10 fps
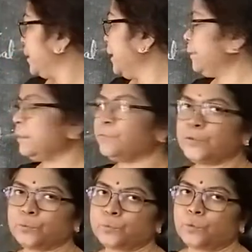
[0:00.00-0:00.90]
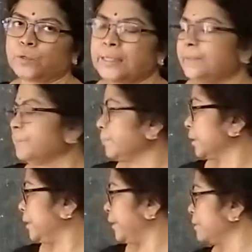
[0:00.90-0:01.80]
interview. Okay.
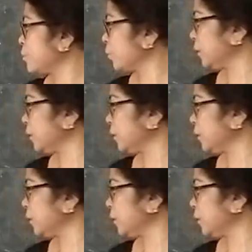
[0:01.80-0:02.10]
Next one